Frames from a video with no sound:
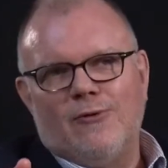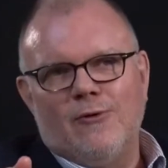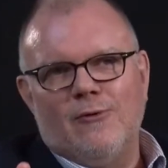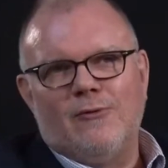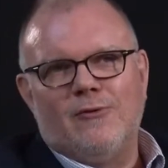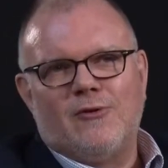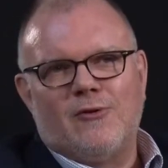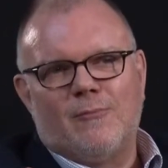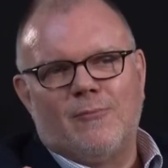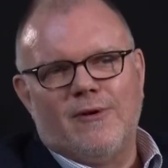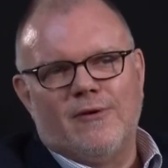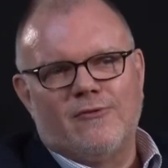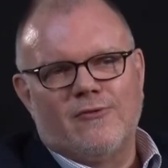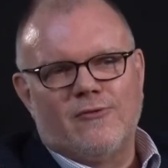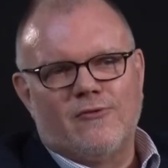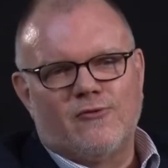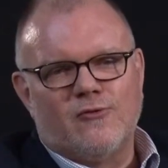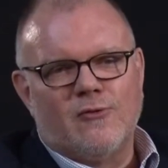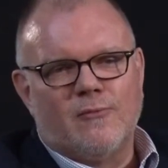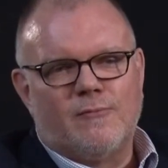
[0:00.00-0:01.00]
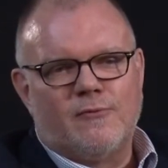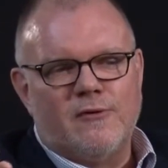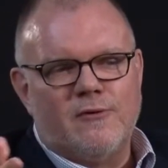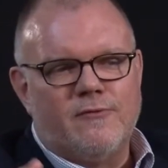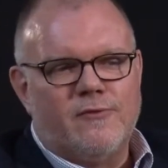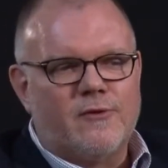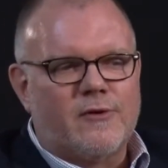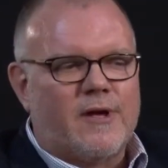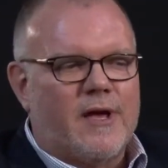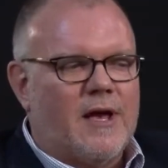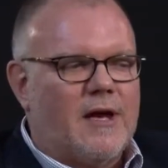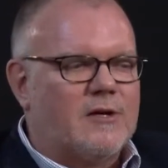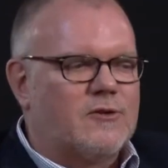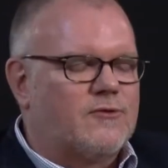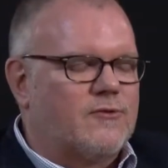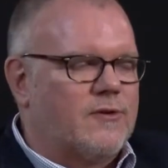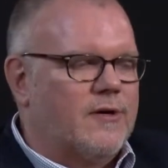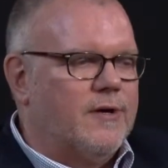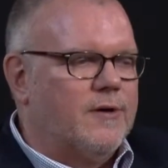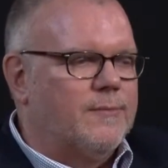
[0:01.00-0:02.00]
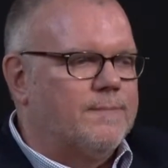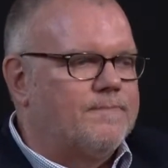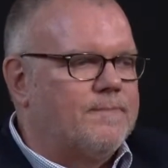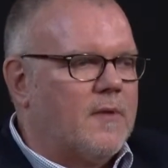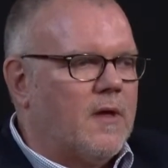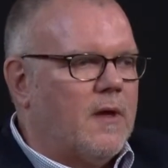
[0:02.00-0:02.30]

you and your business to improve your cash flow?